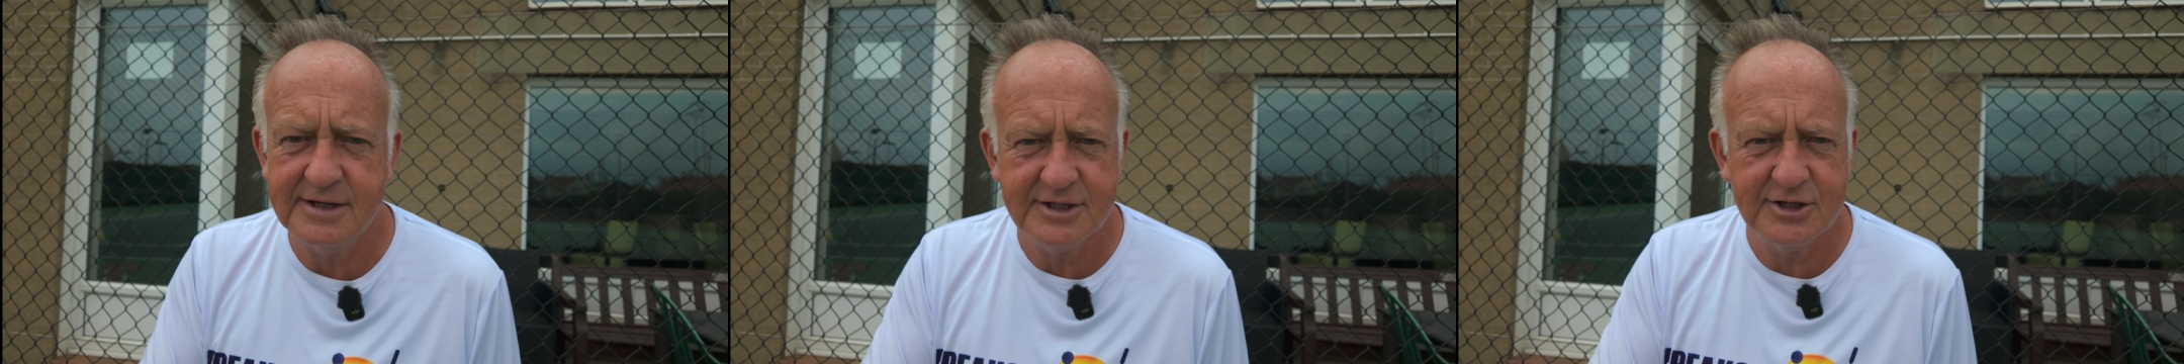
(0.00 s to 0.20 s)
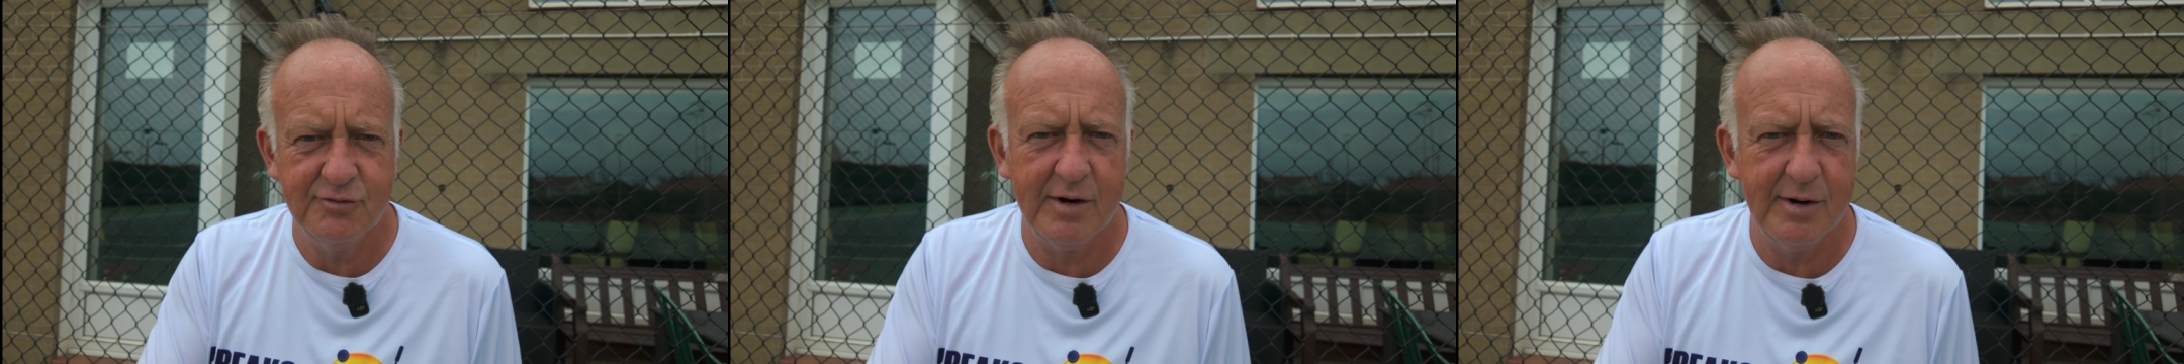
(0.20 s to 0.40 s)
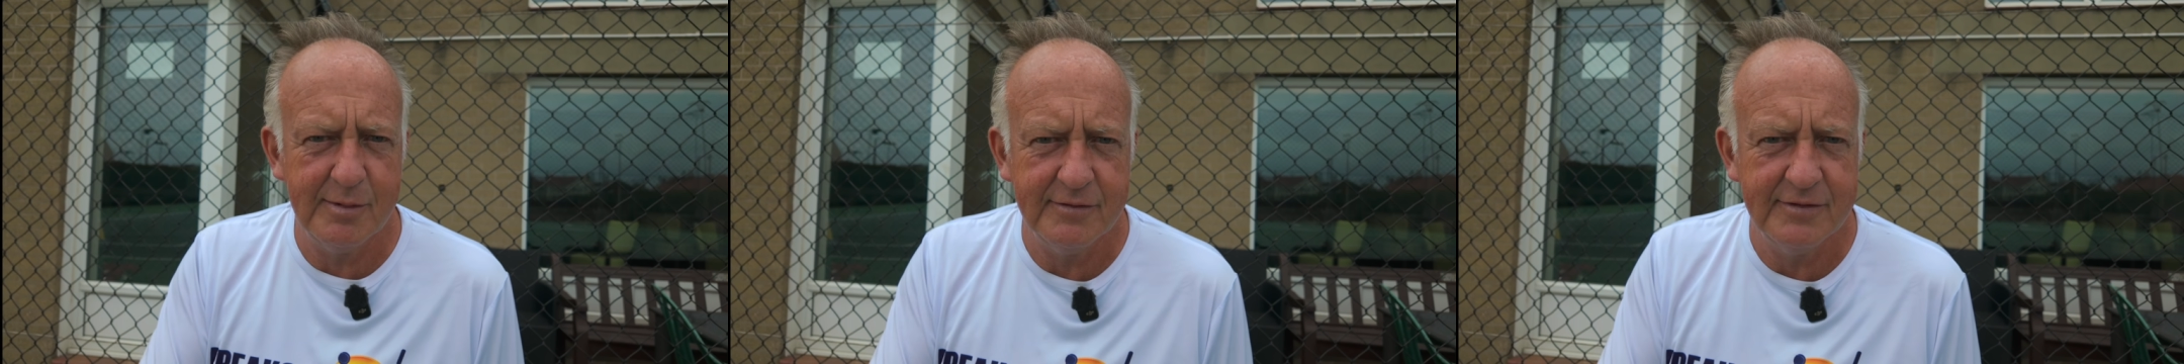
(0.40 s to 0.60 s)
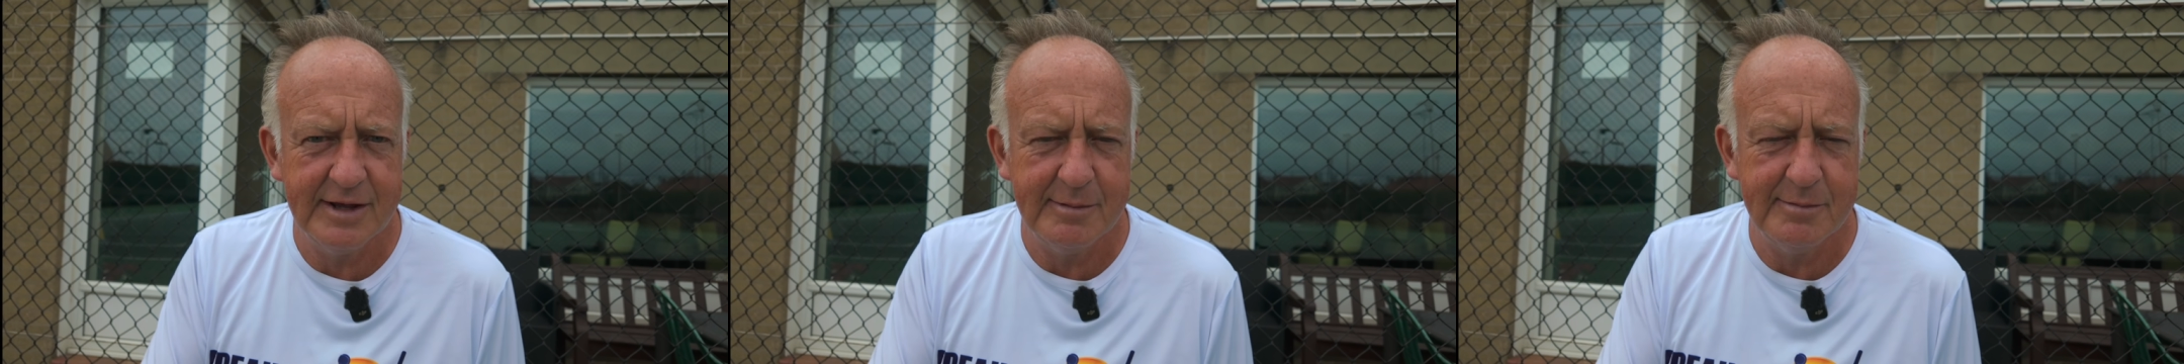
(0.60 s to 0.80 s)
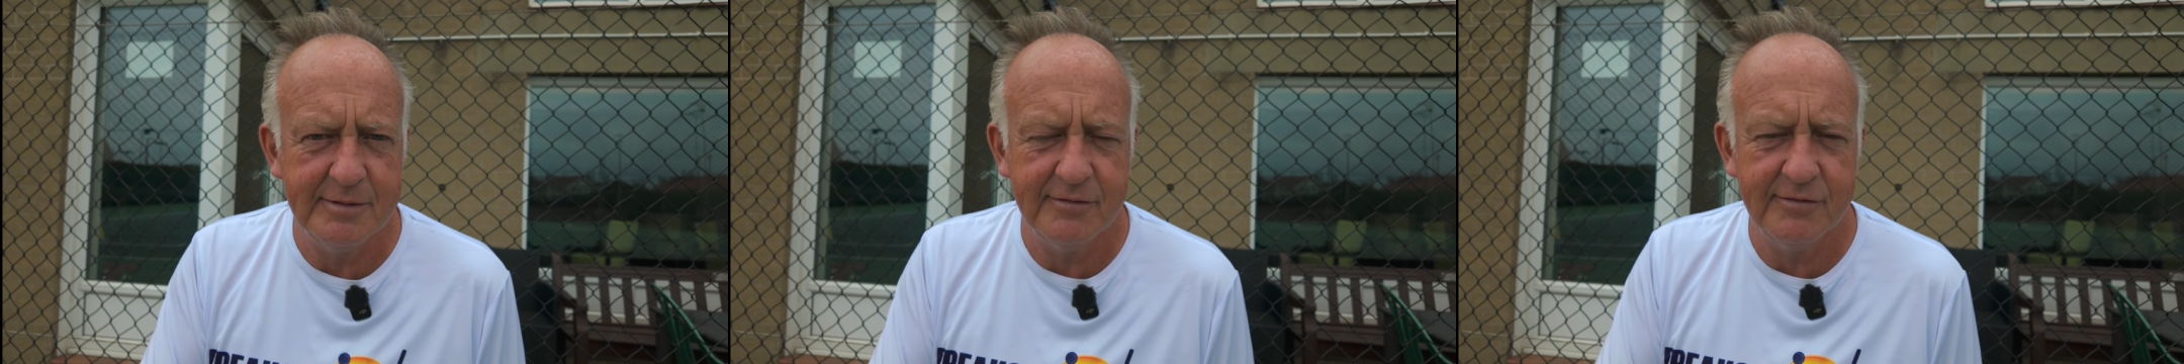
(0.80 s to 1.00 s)
It's a great way of
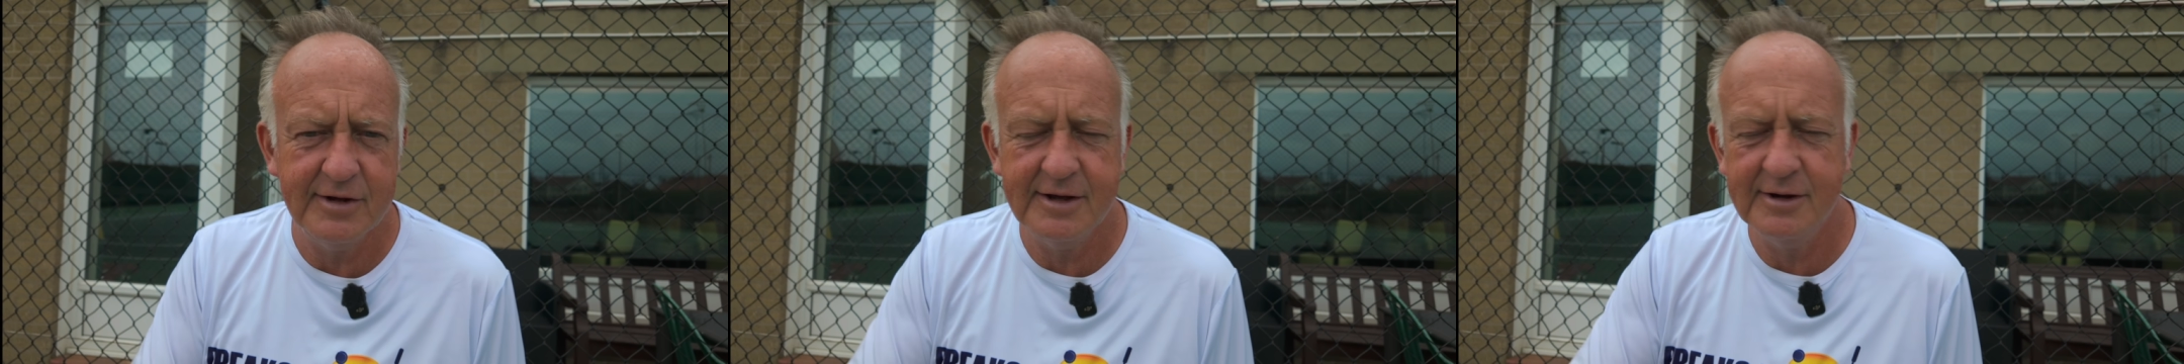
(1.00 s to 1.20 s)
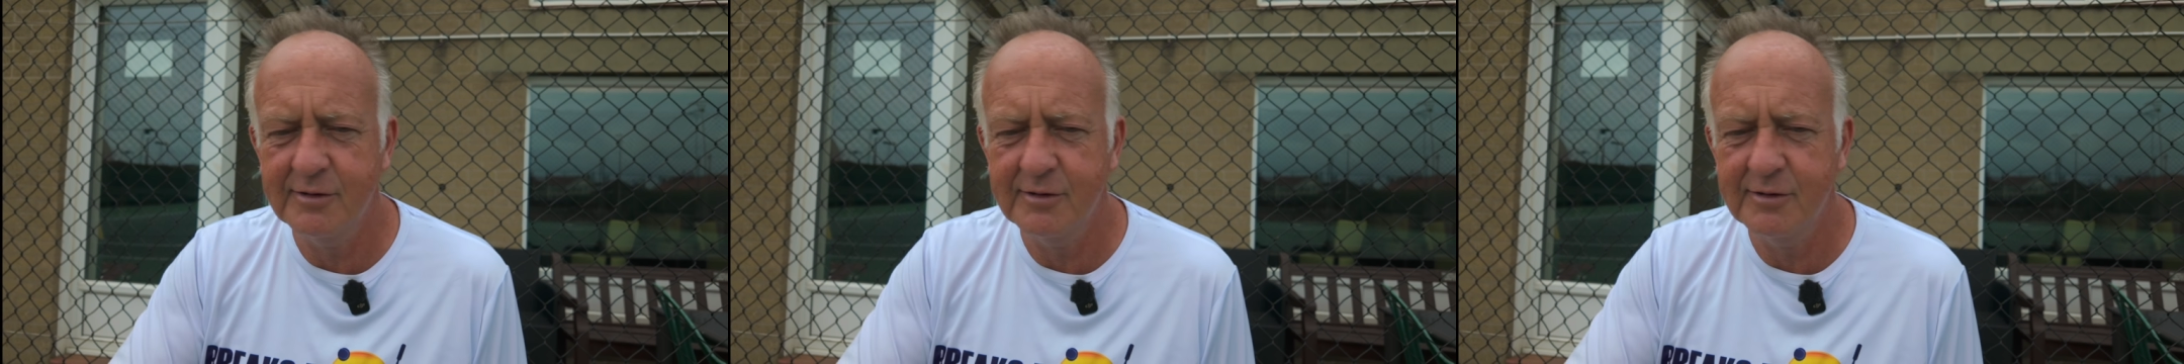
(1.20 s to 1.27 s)
keeping fit,